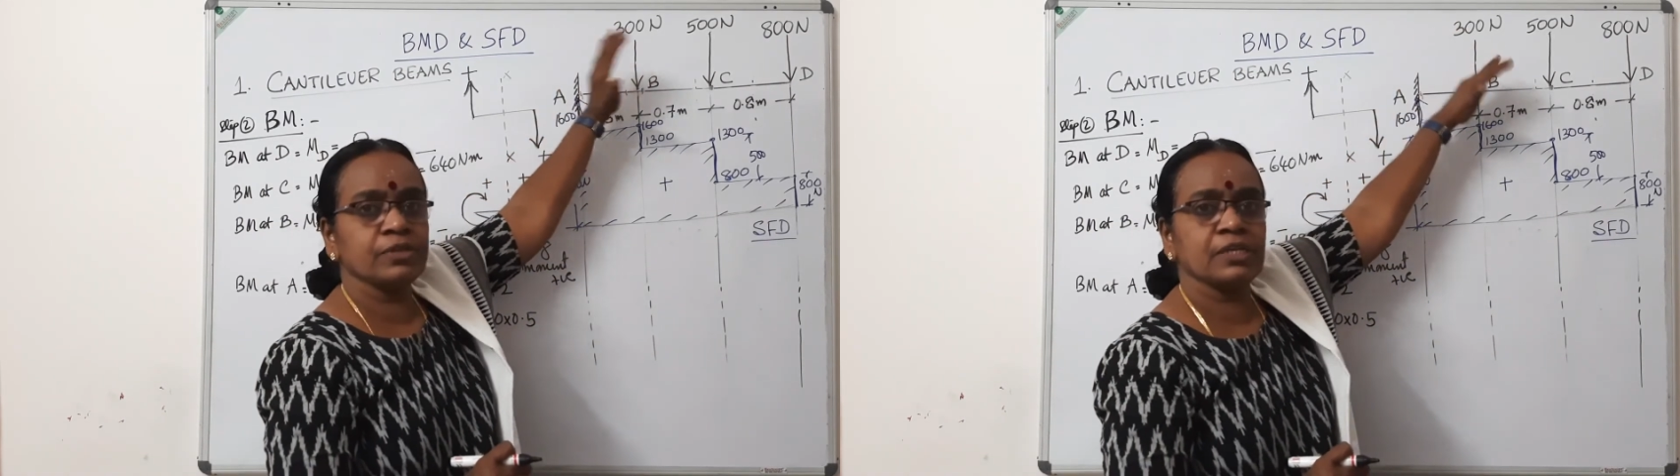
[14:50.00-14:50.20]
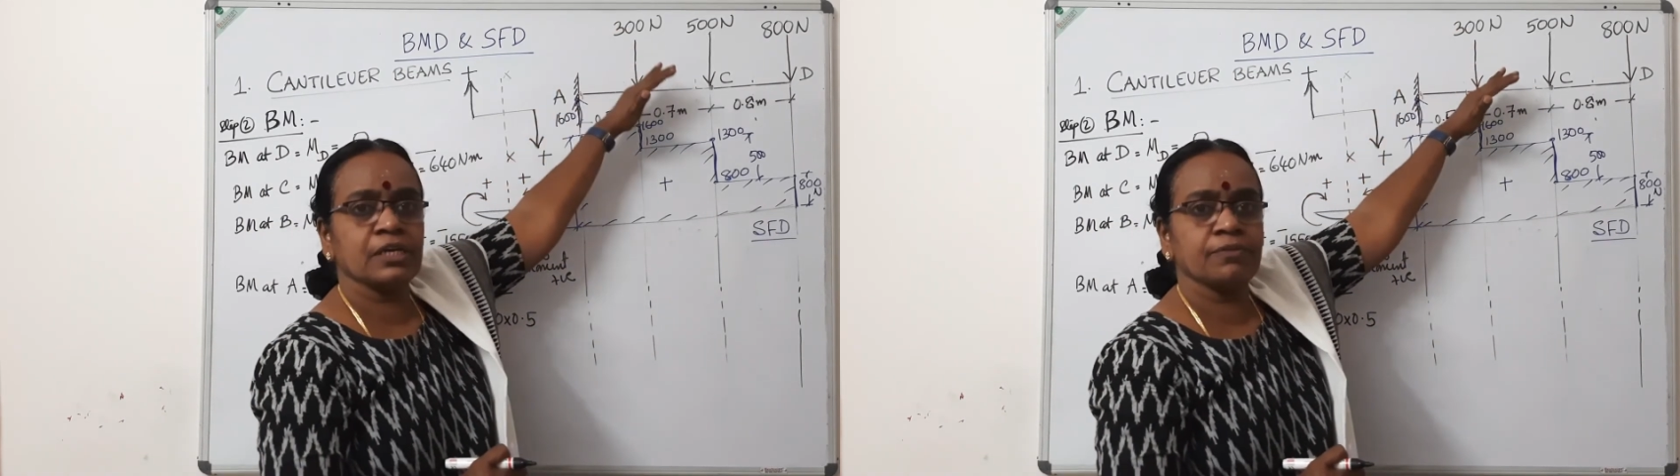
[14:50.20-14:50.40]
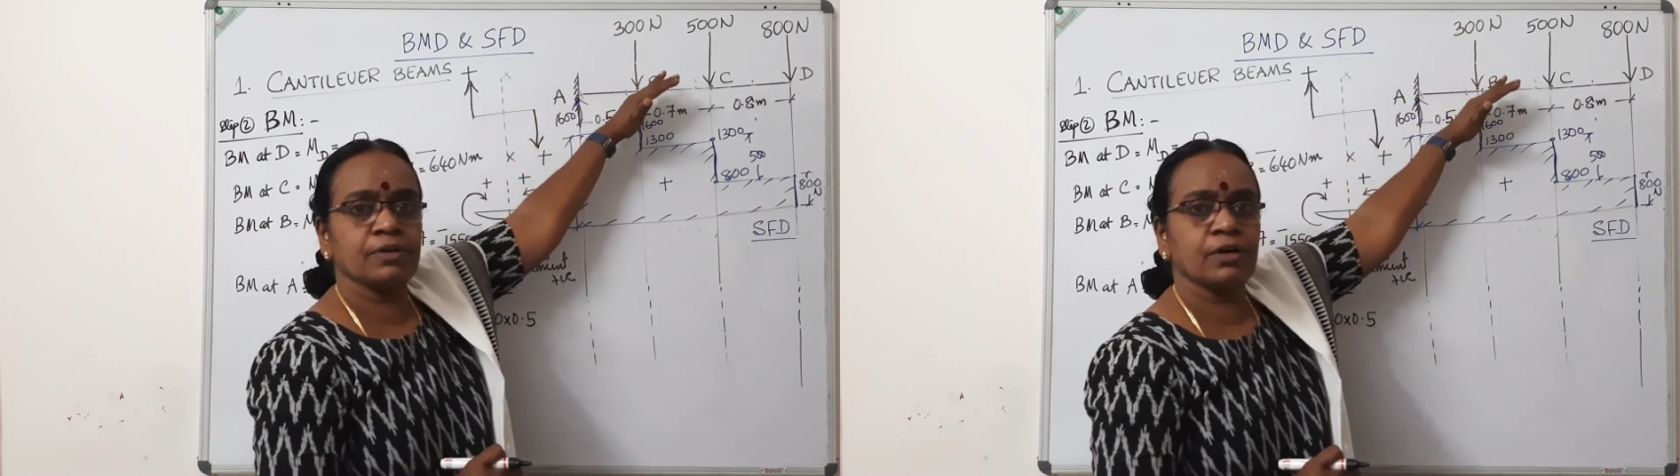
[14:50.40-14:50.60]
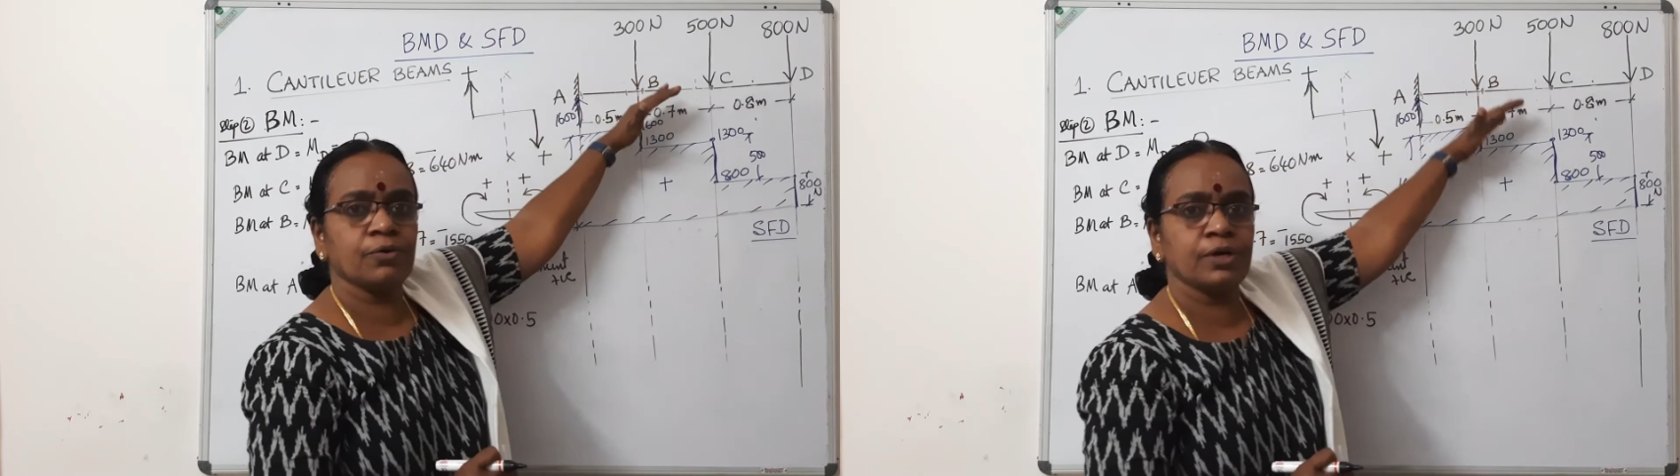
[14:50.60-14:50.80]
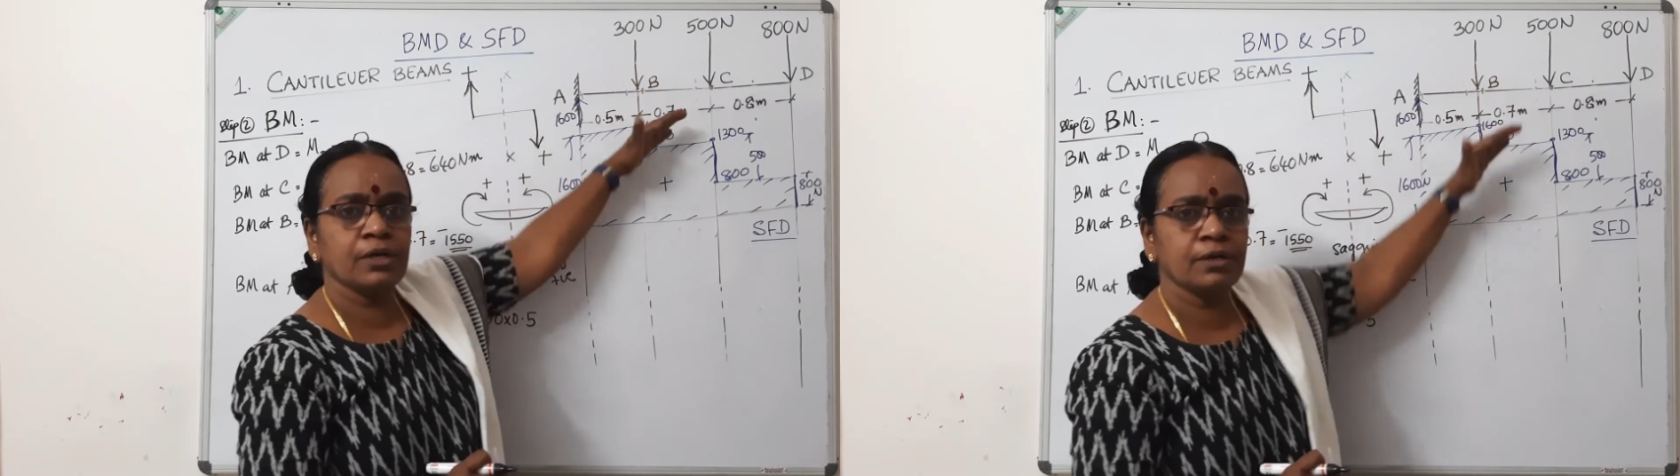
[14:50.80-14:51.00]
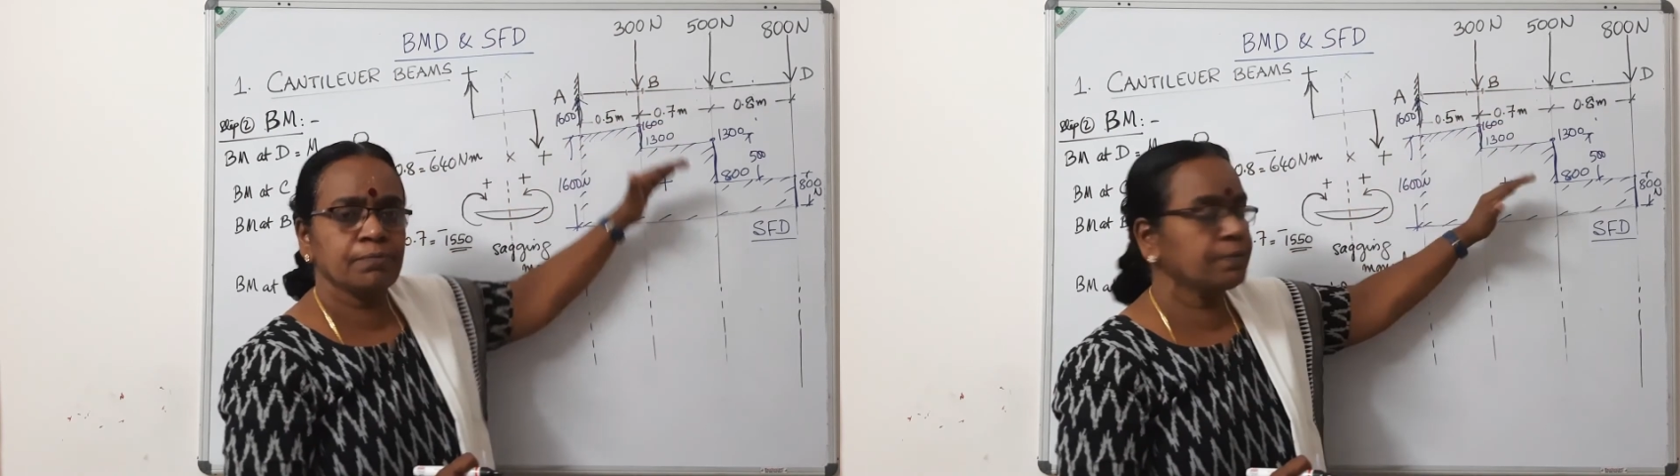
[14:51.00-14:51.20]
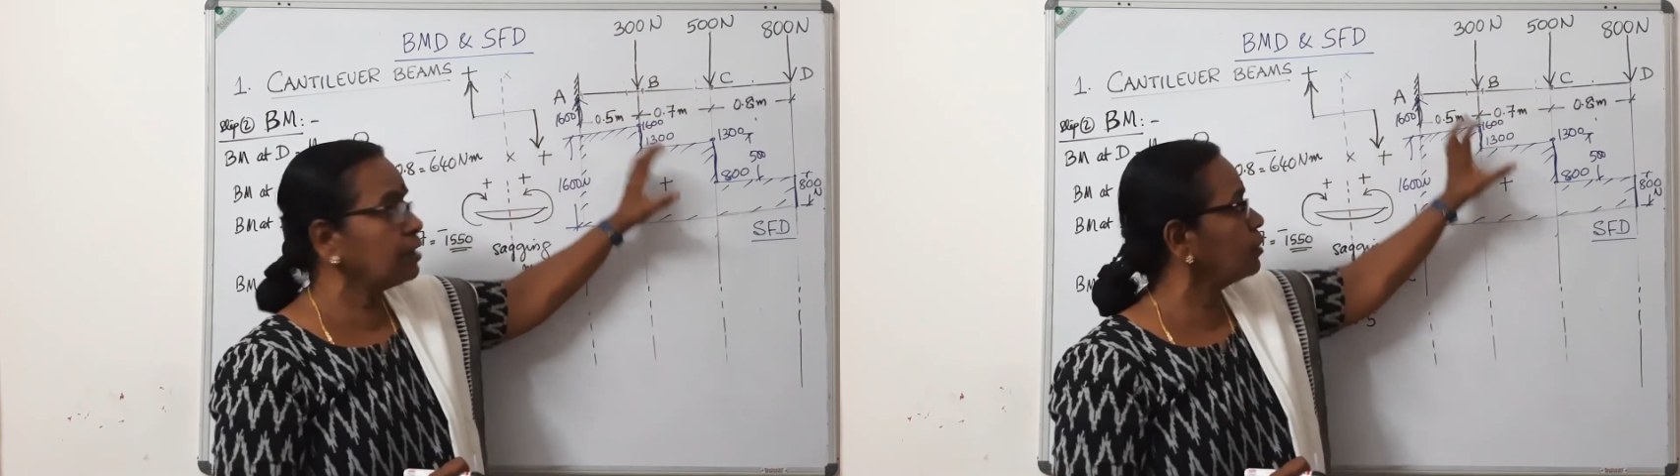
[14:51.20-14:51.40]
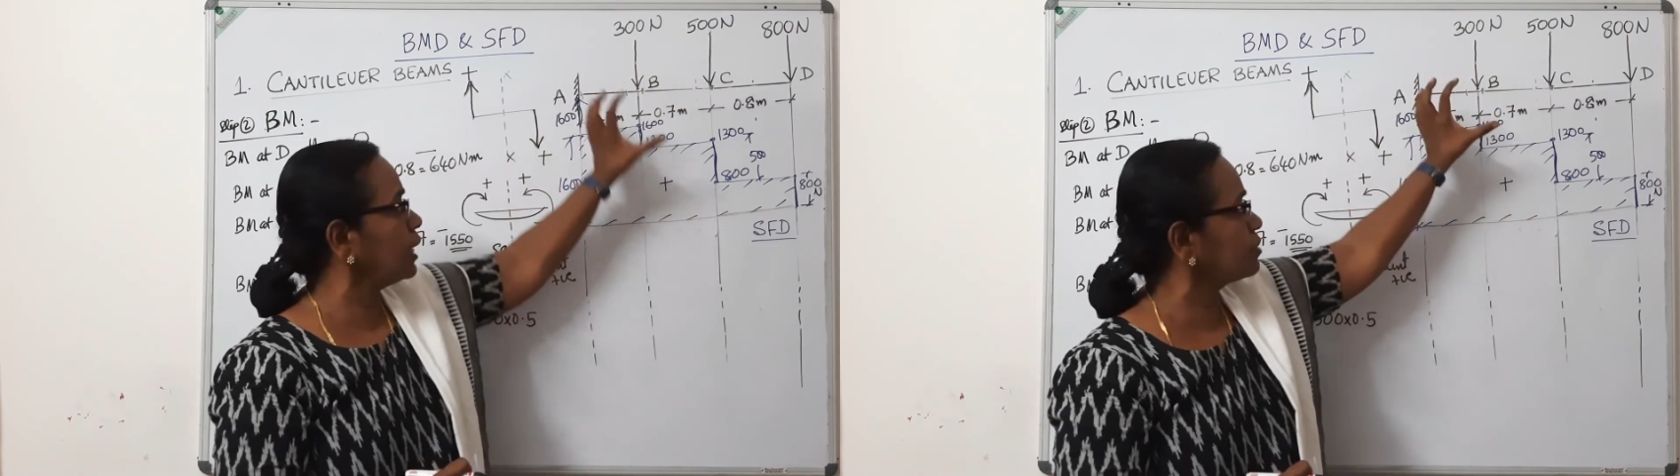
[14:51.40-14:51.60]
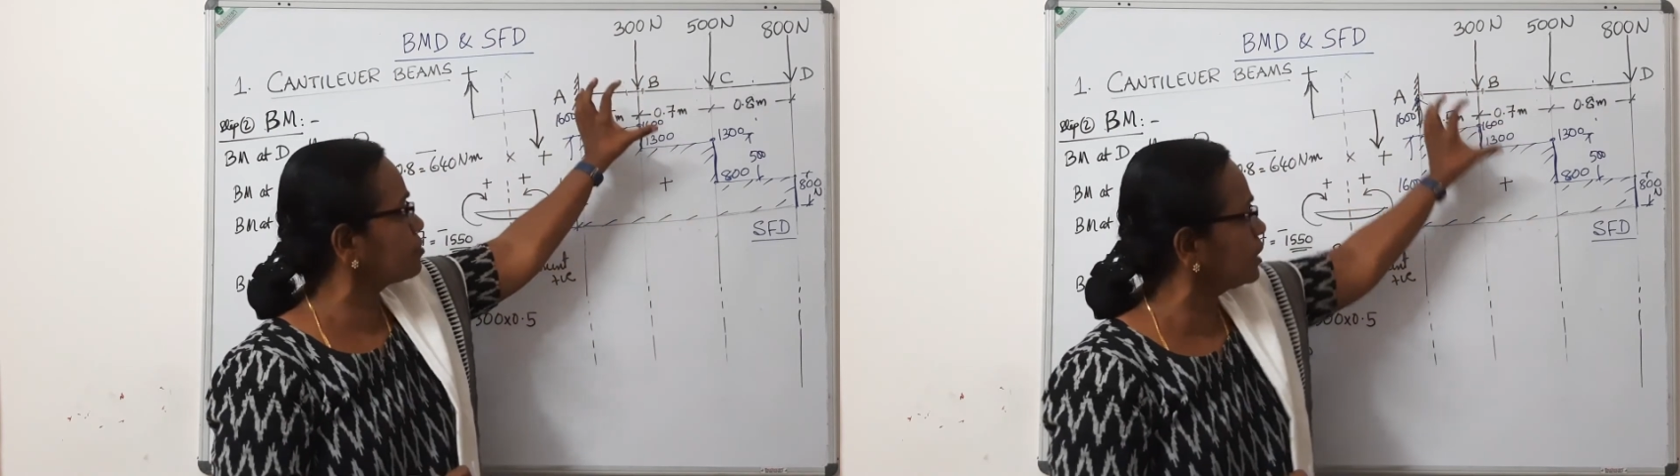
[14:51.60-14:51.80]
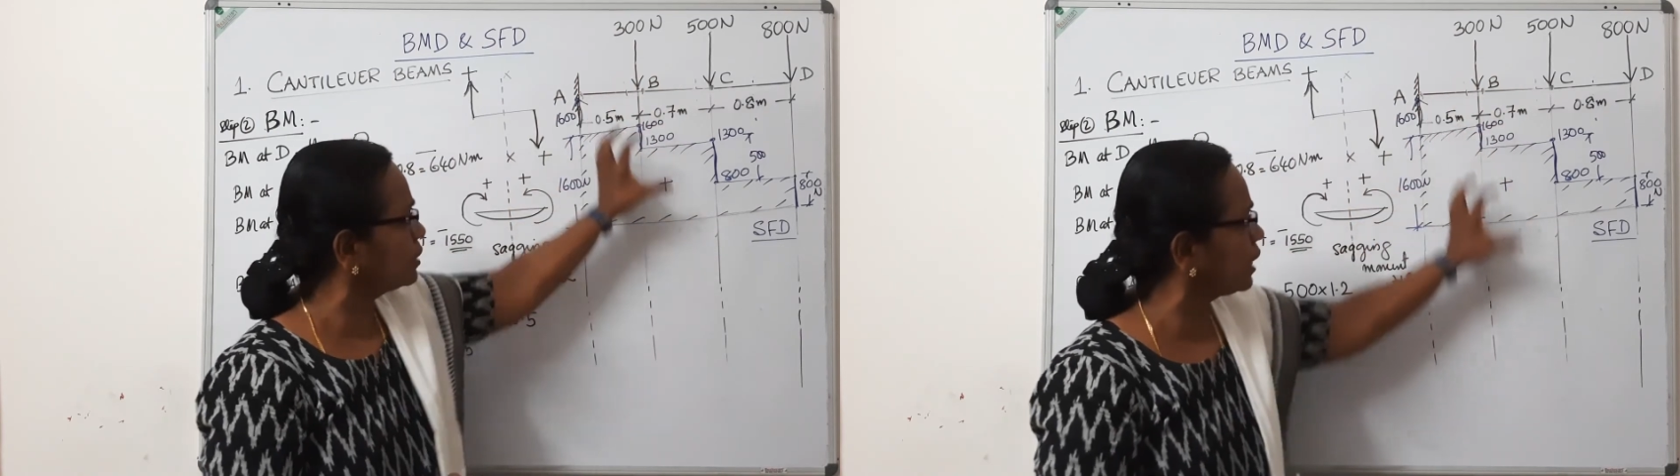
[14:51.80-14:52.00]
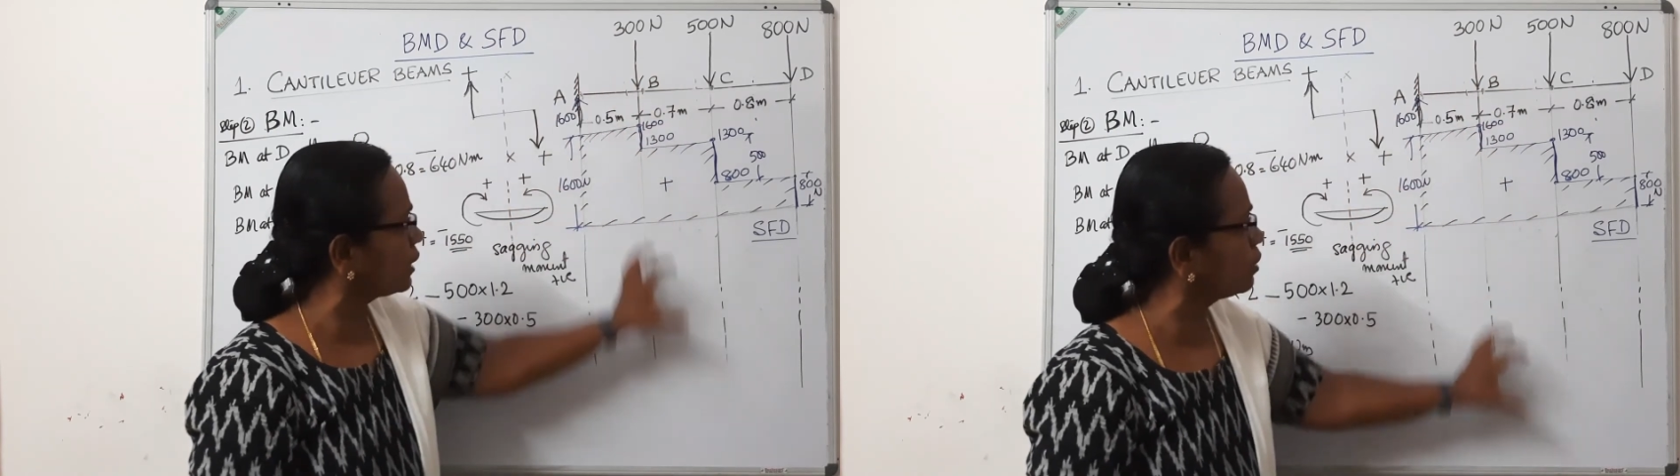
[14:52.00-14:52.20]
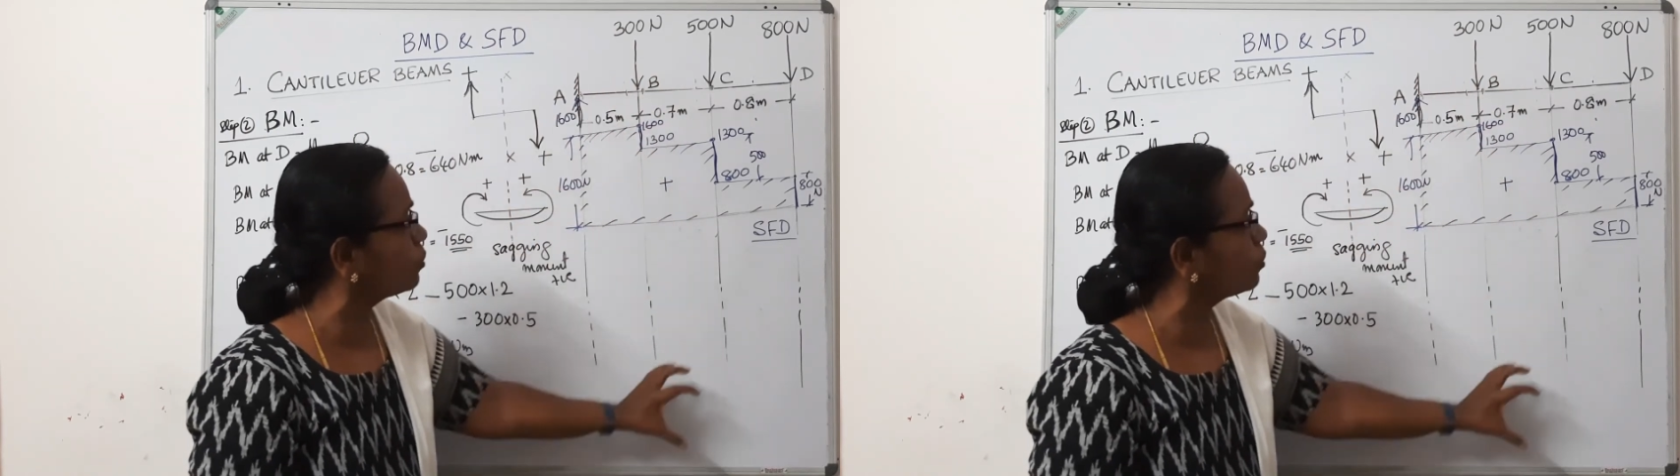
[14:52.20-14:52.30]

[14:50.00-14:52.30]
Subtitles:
with the given loading. Below, extend that